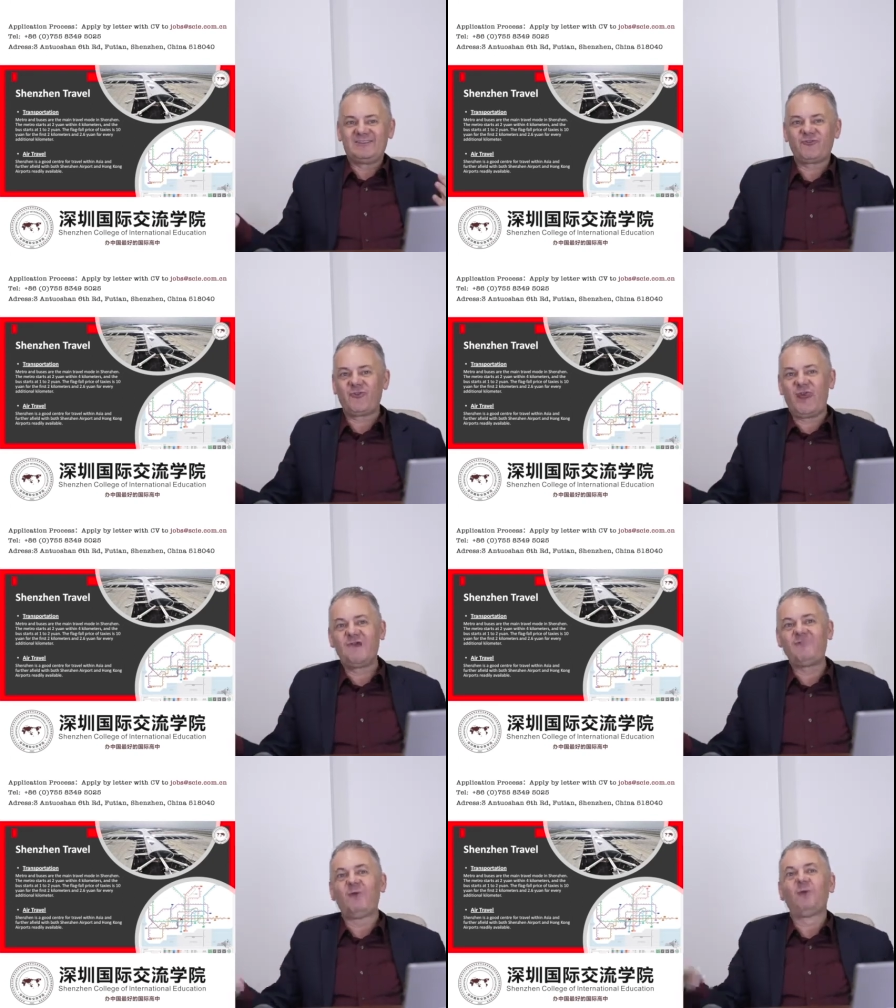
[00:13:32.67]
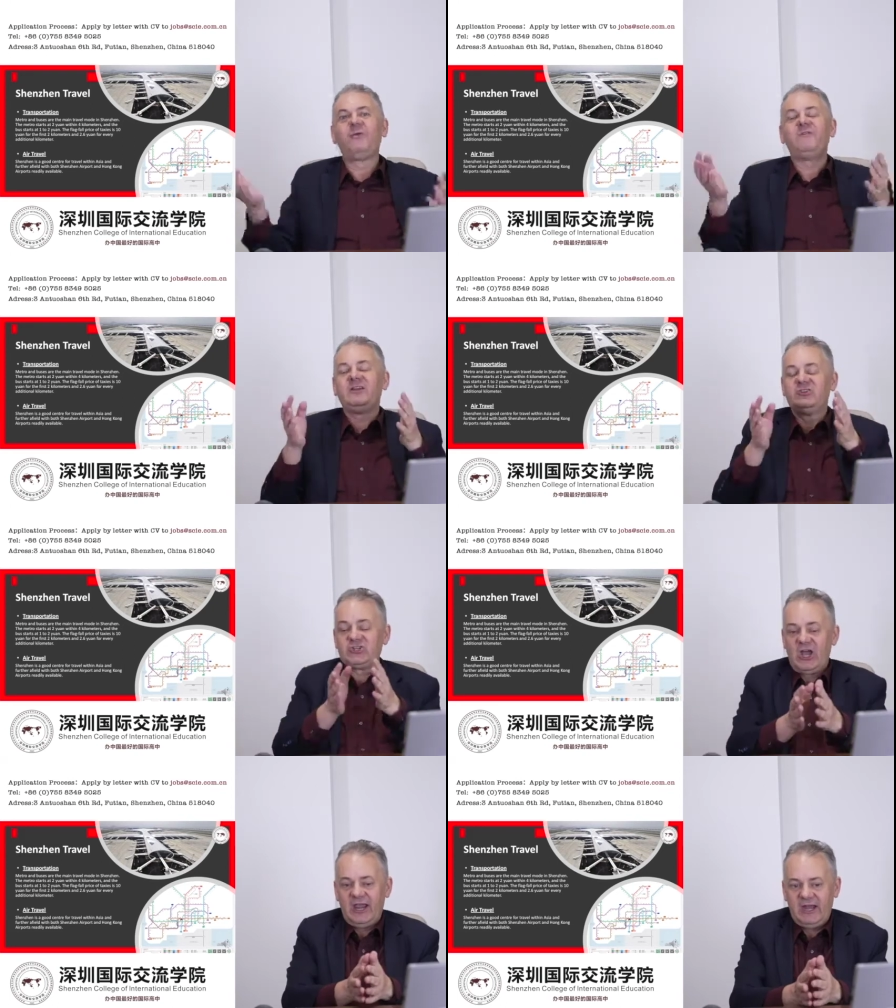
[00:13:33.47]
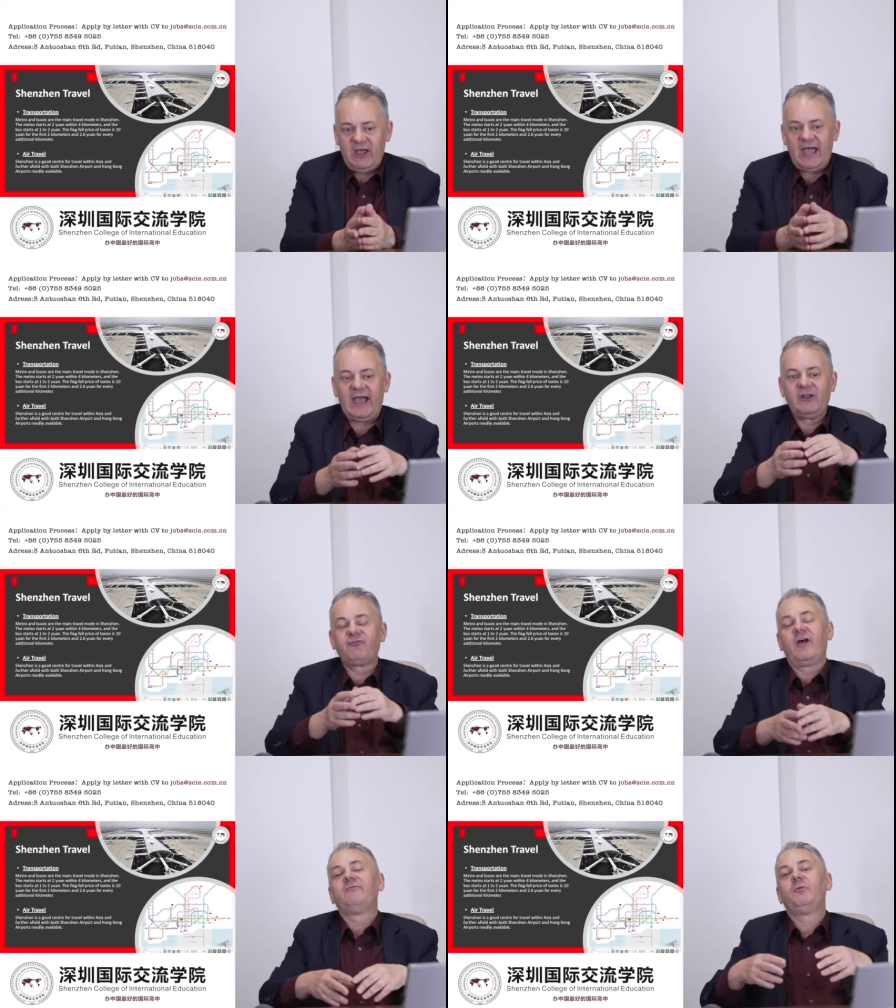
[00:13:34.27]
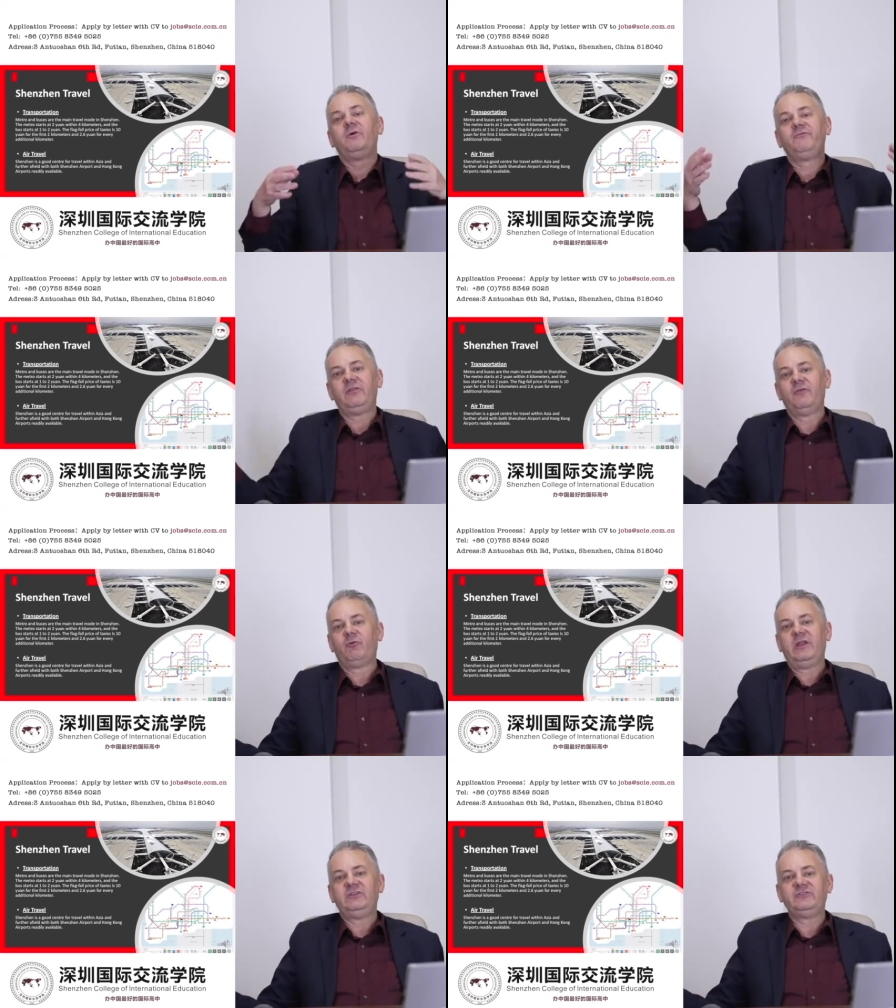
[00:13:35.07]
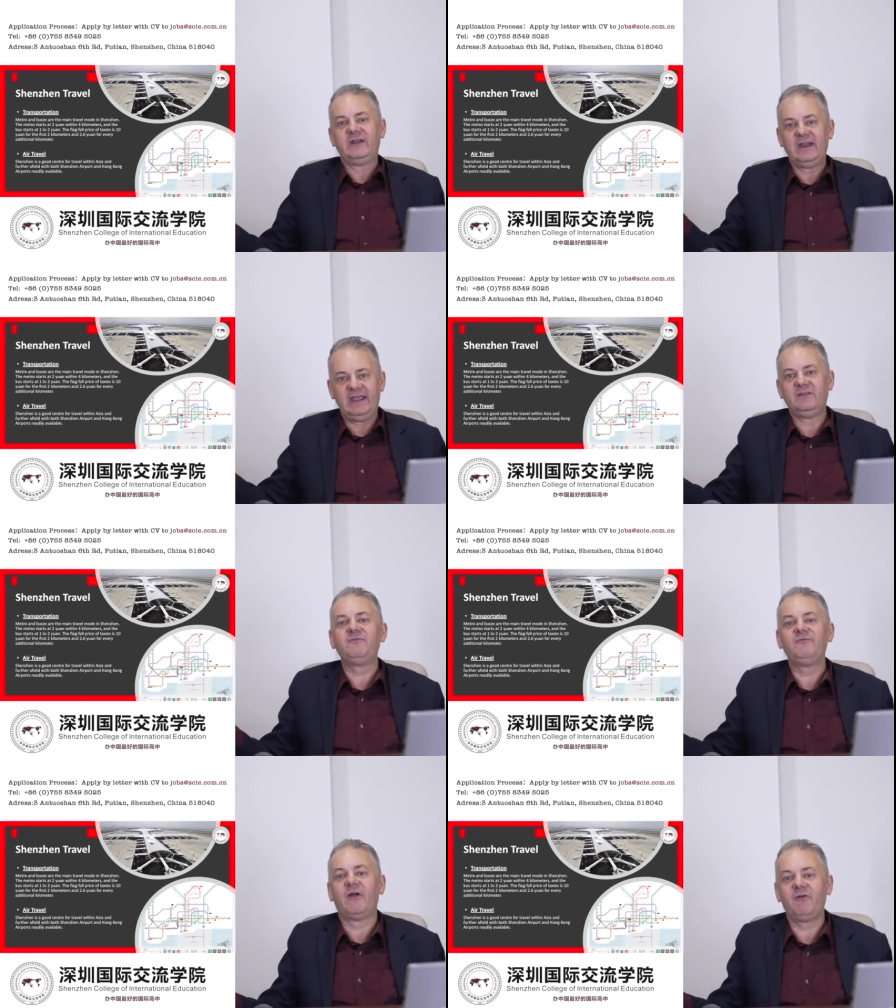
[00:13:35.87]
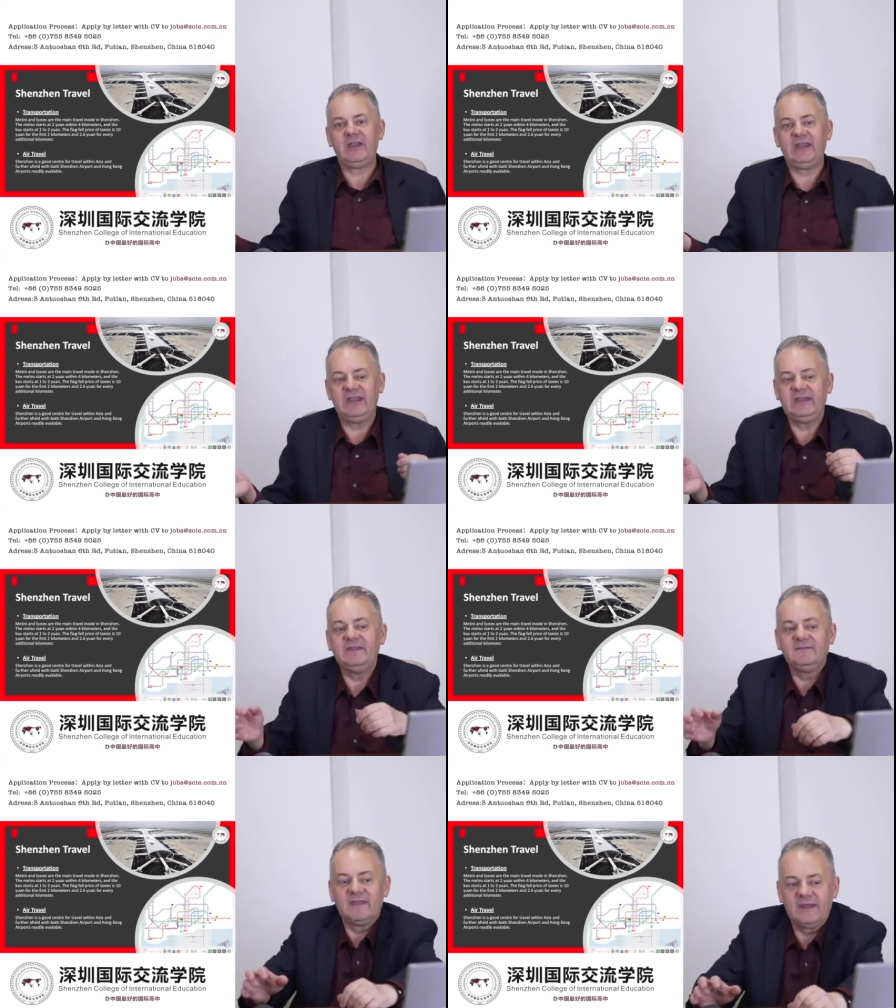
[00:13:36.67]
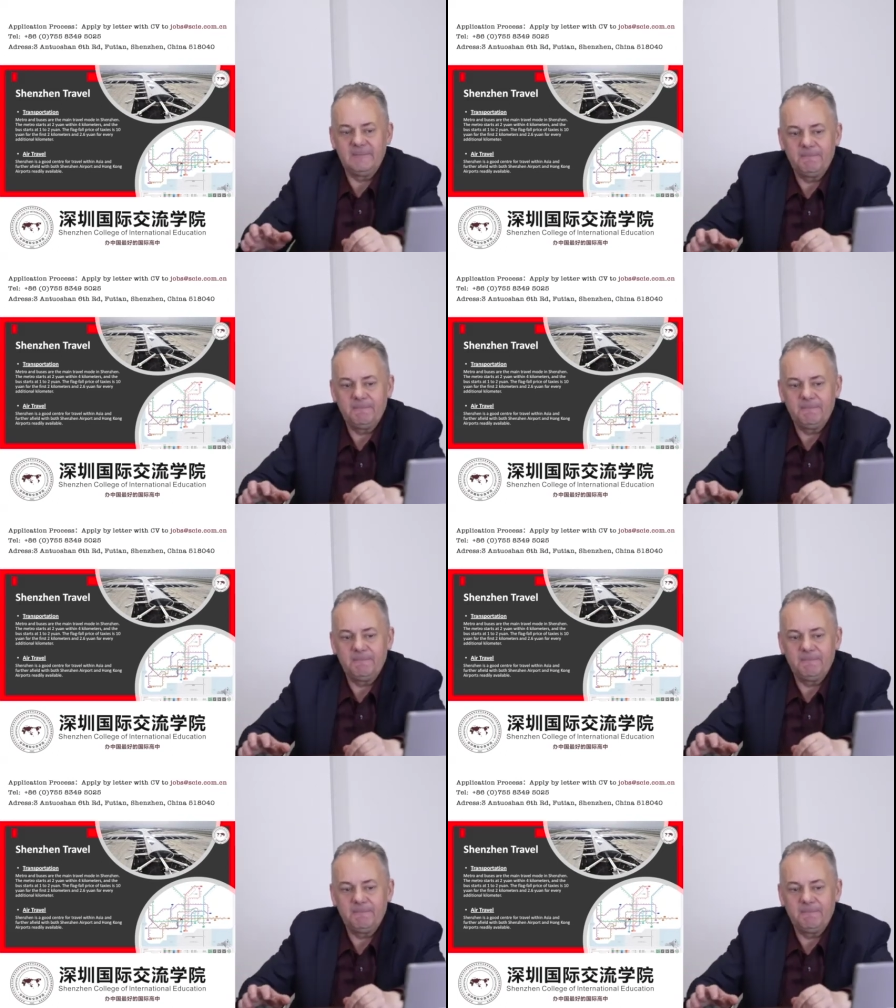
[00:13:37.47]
travel within China and travel within the region is very easy.